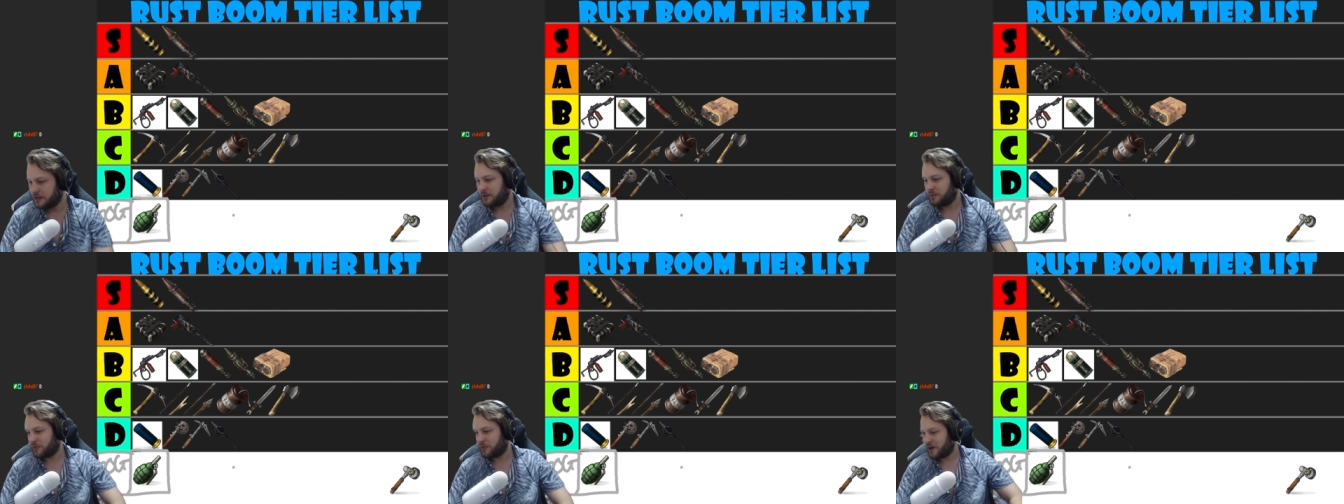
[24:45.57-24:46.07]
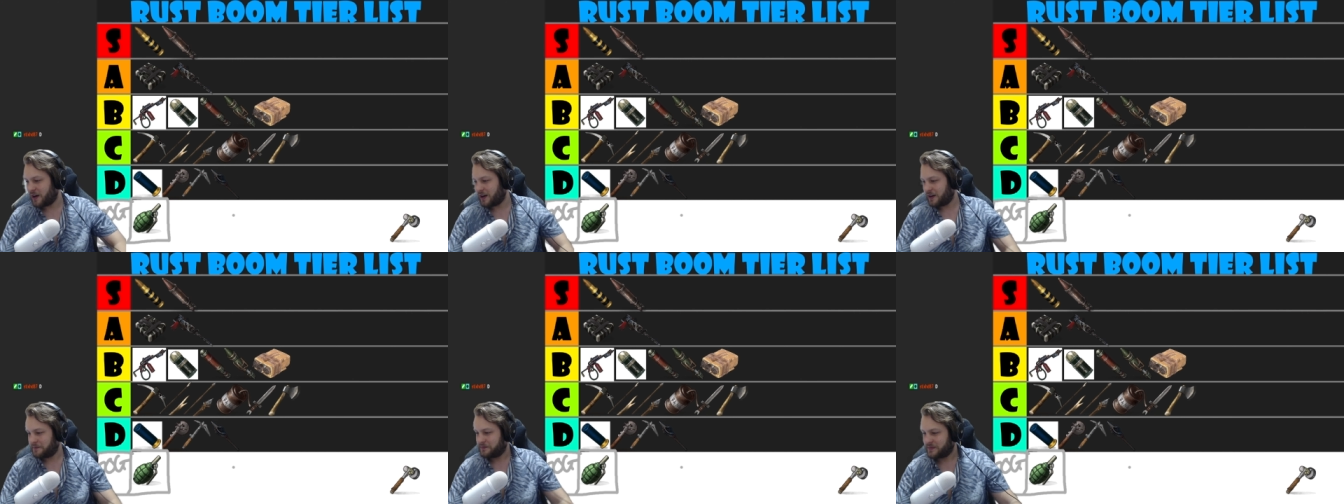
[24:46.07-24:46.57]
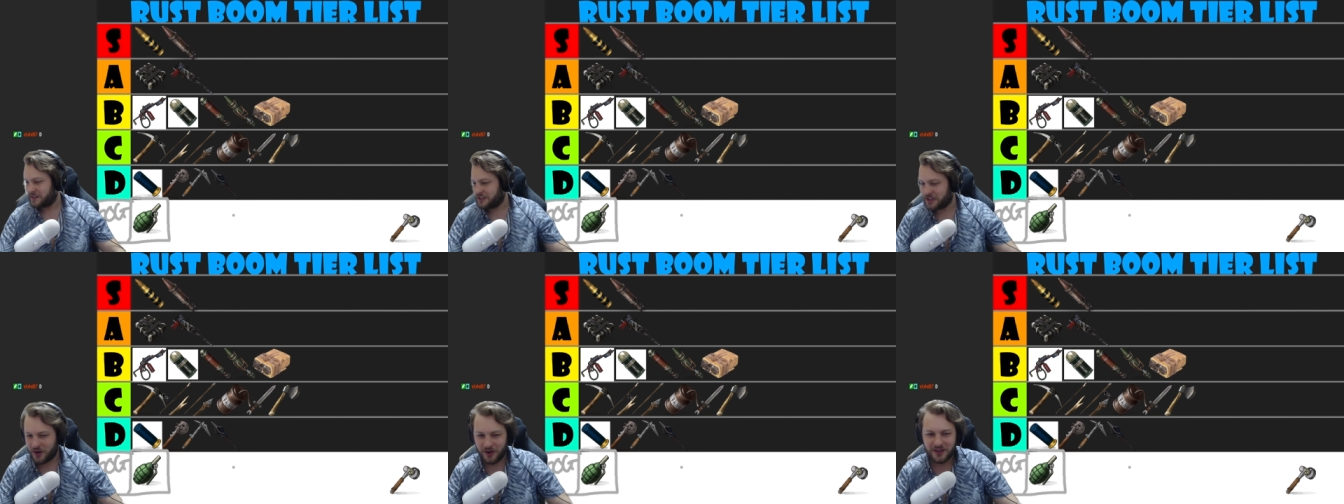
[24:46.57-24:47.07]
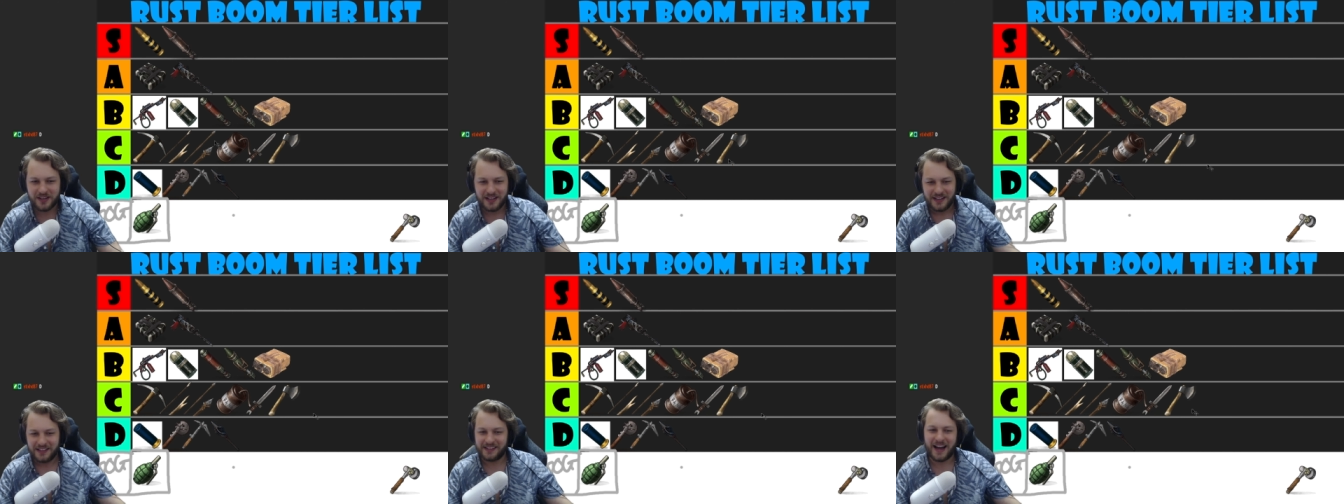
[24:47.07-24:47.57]
Bruh. Dog?
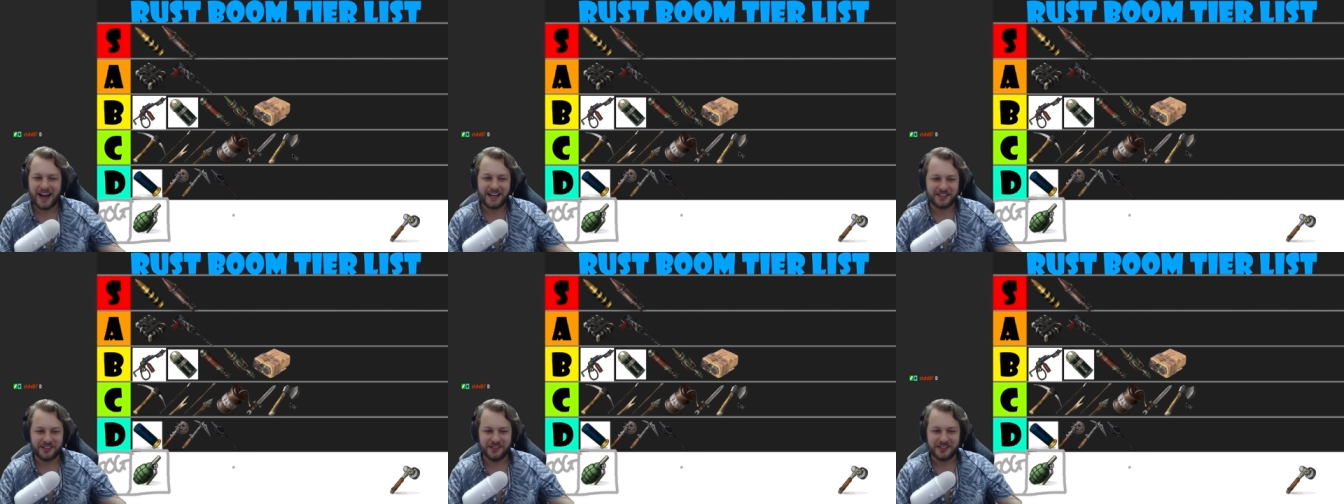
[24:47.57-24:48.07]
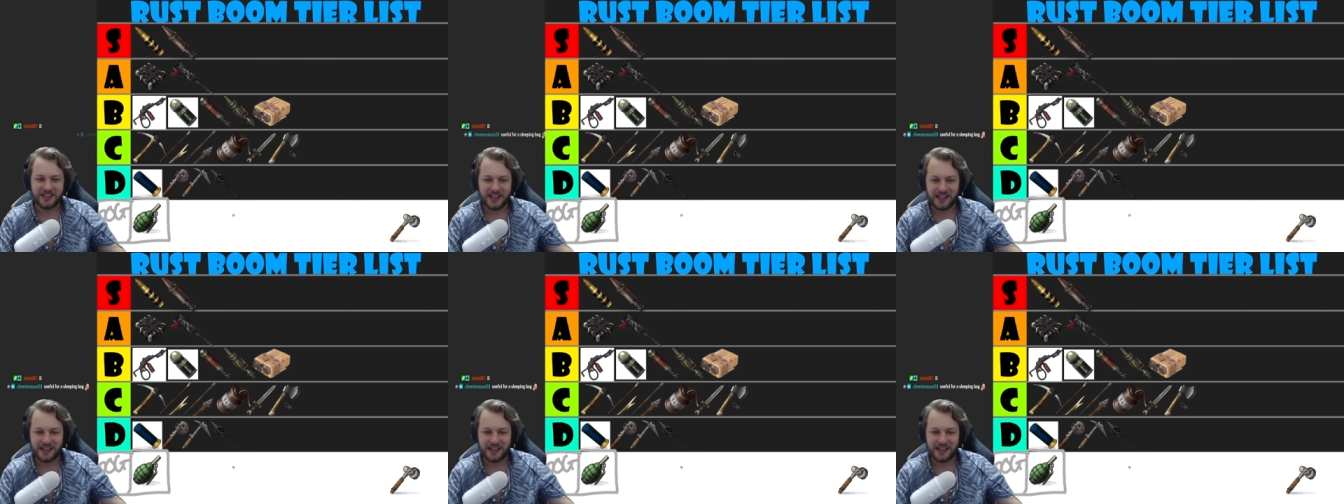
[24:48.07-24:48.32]
Nah, dude.